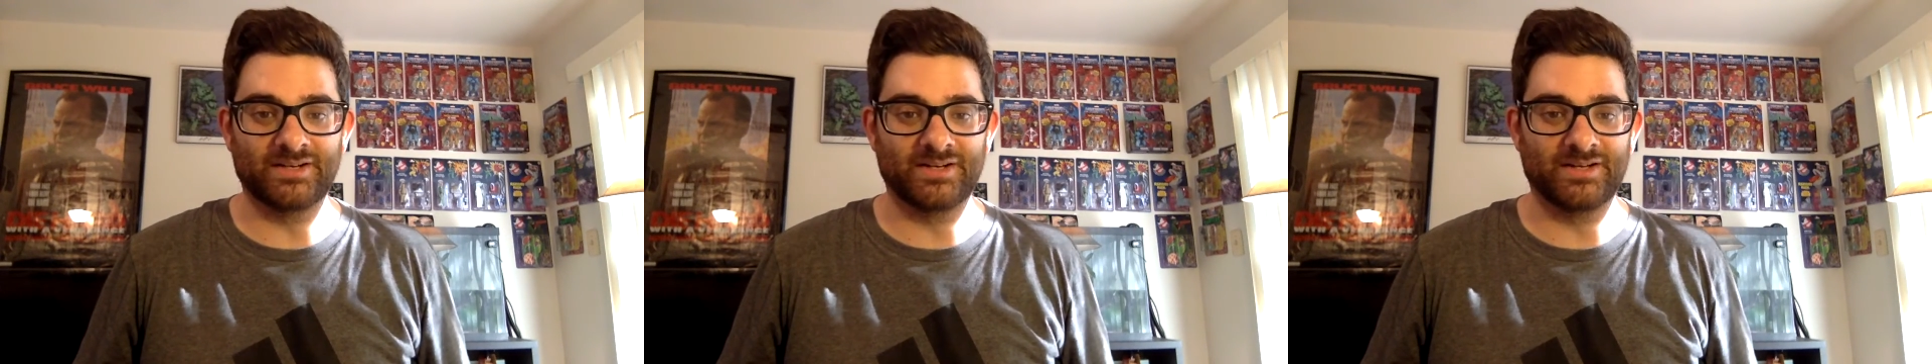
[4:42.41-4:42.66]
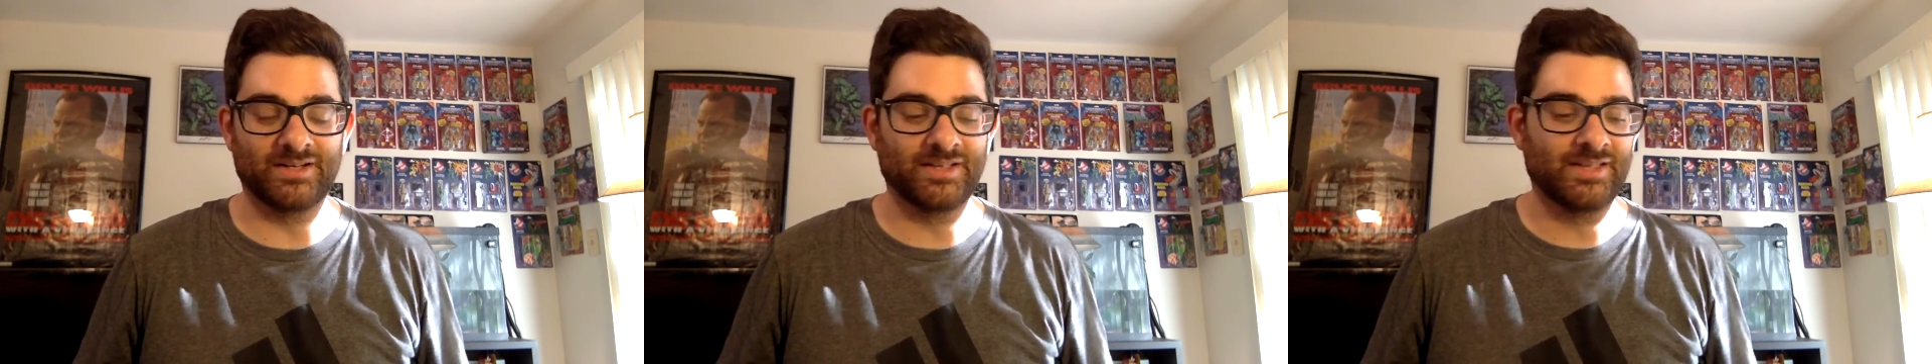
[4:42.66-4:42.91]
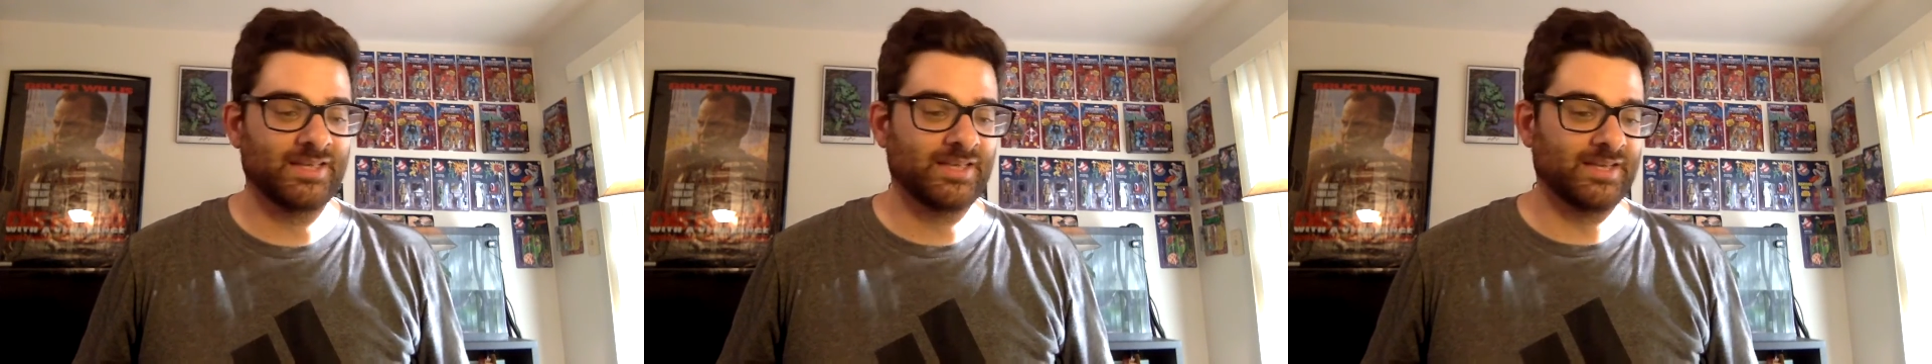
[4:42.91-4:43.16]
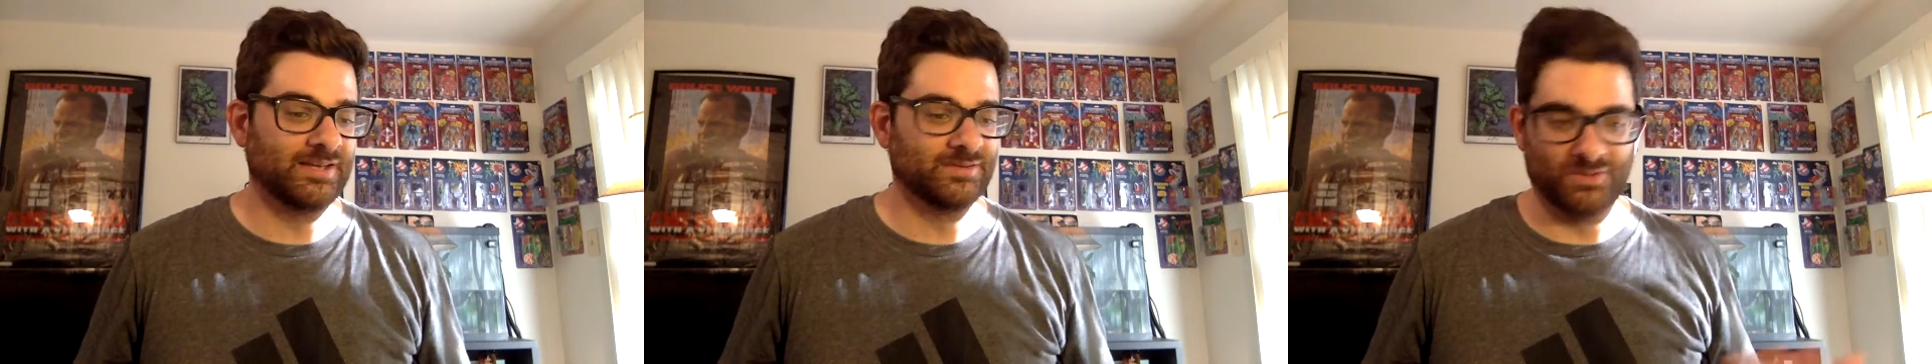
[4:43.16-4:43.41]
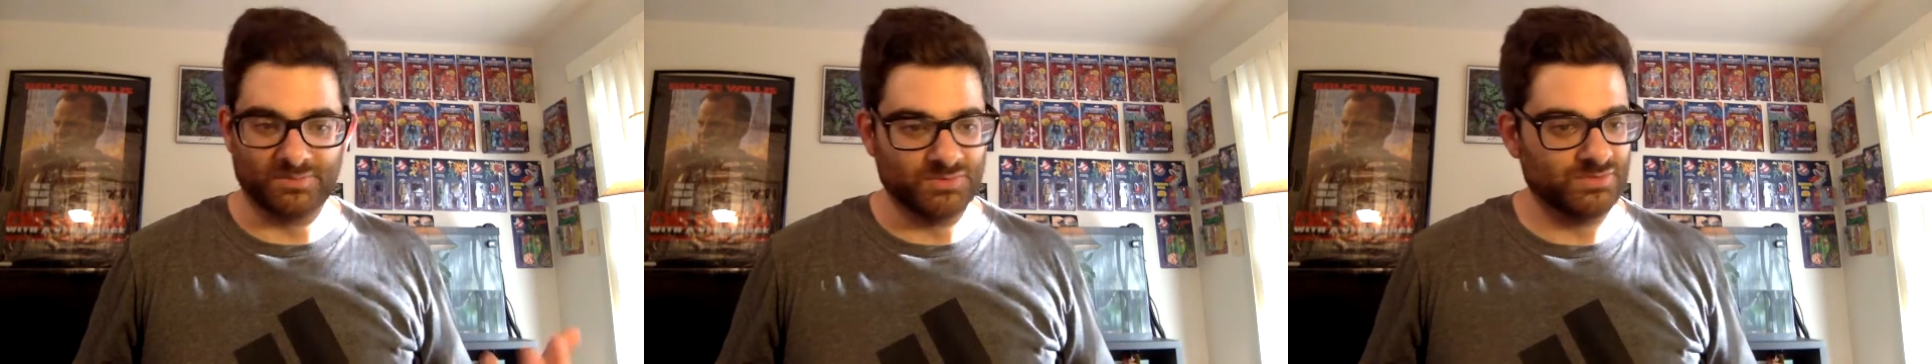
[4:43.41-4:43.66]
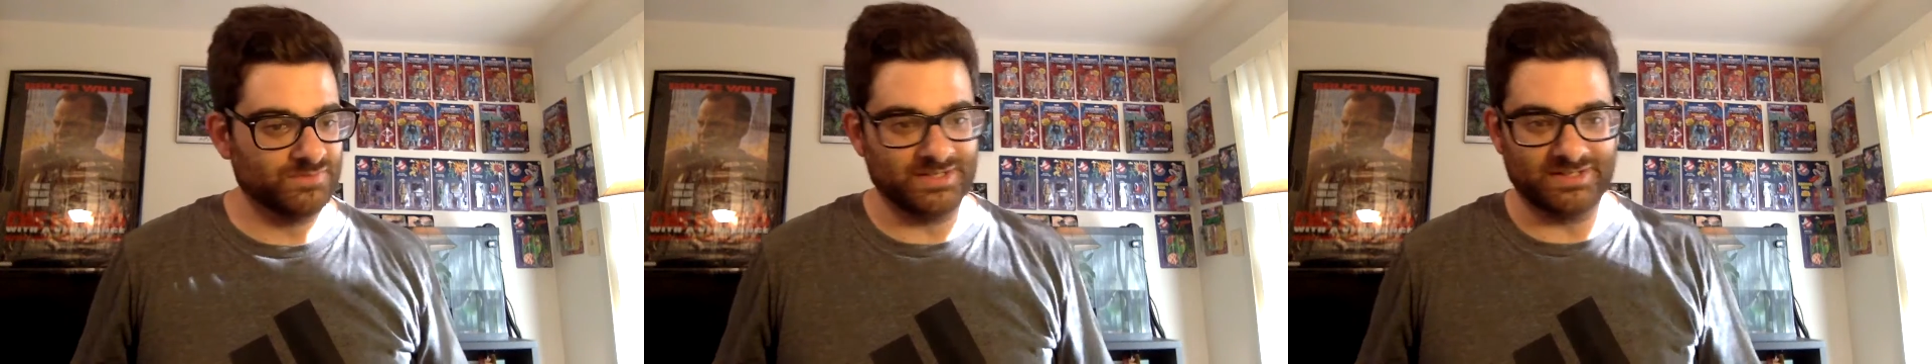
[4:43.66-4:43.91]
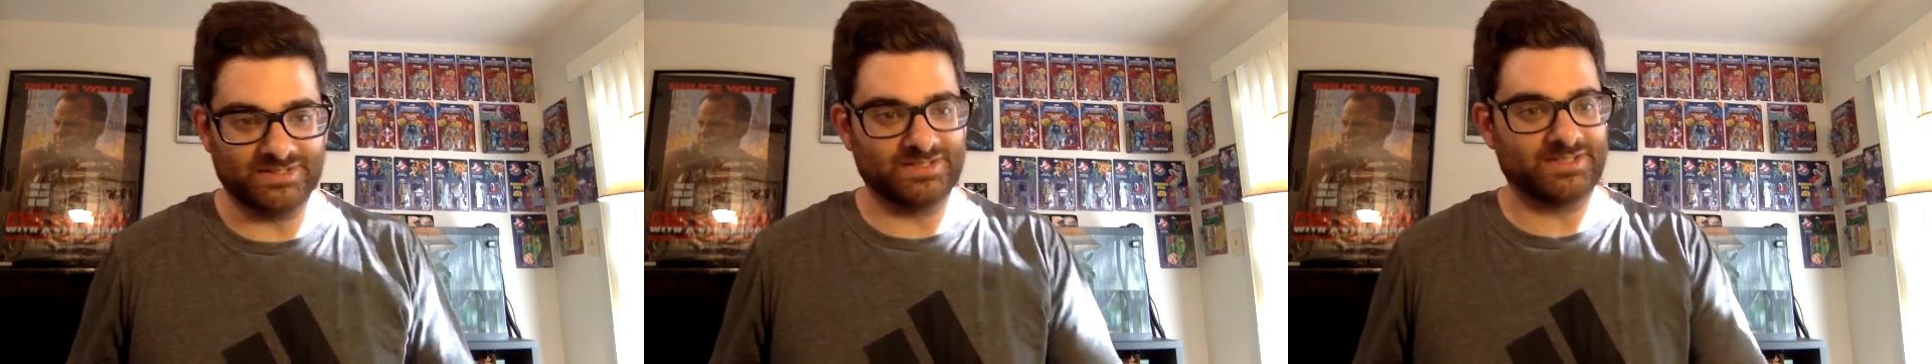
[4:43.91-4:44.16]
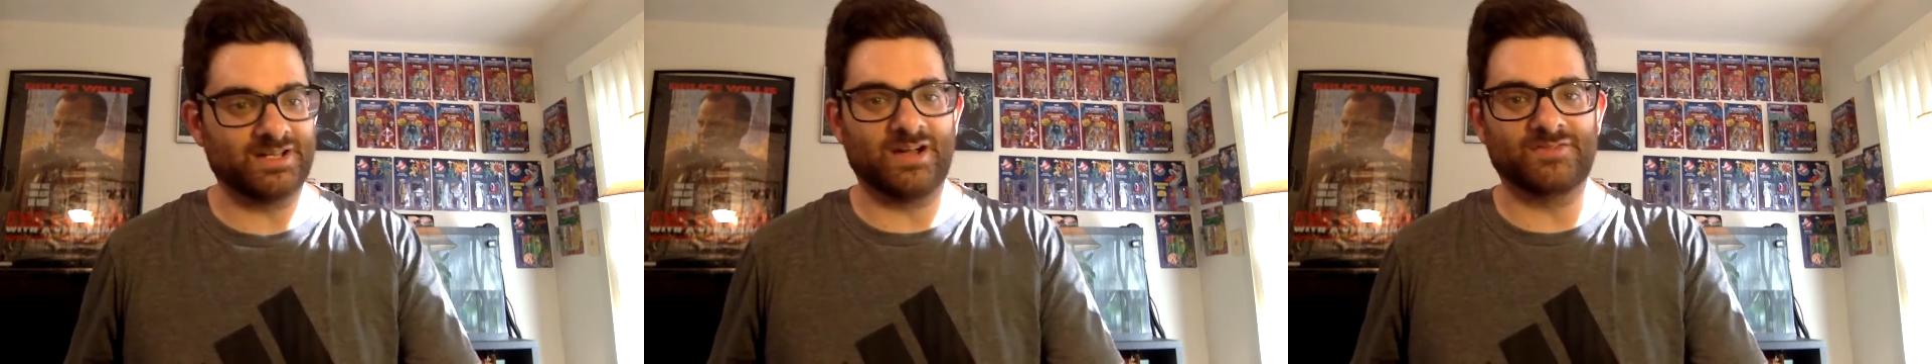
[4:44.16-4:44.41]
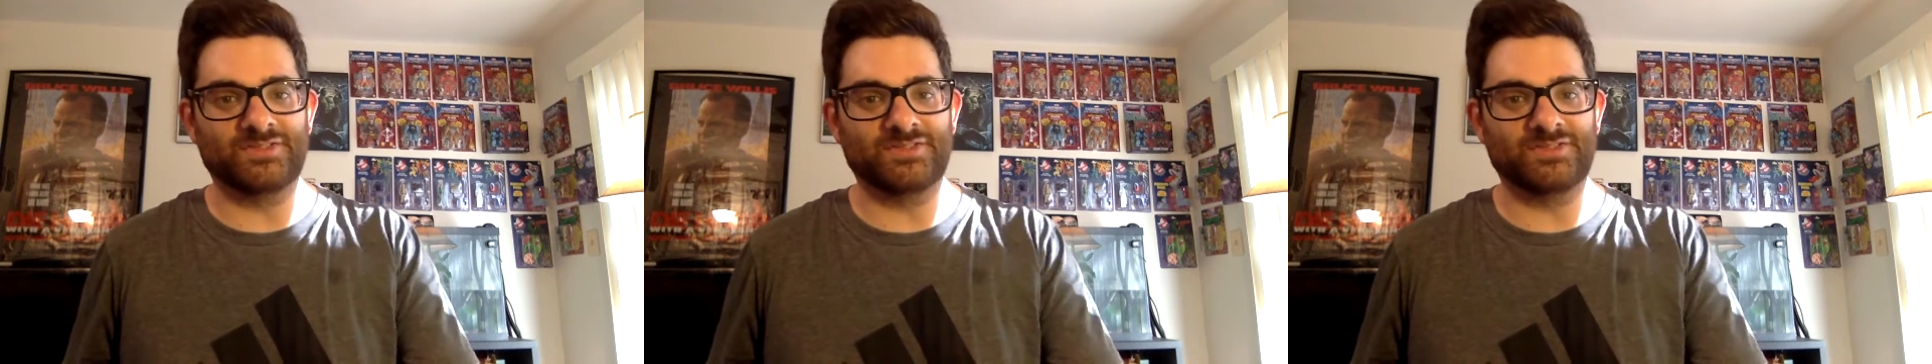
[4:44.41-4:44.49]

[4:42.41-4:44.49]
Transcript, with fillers: uh, and all the movies and stuff.